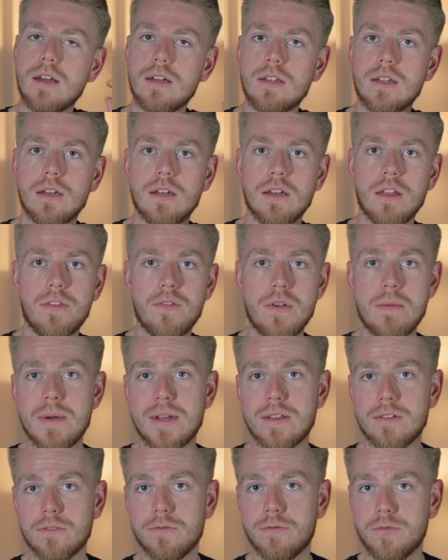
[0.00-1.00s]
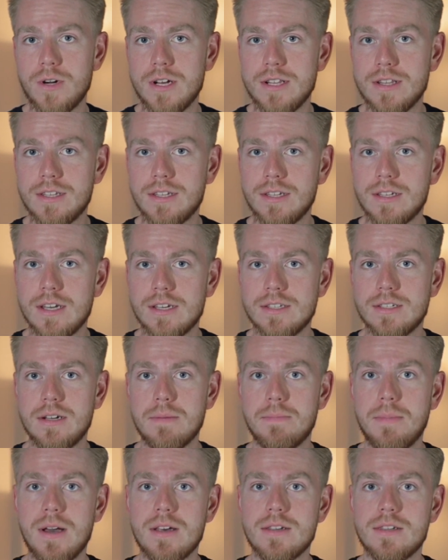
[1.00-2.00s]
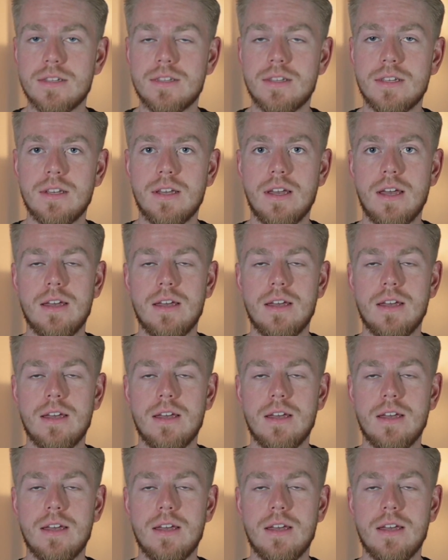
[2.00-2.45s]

3 months of rent as a deposit,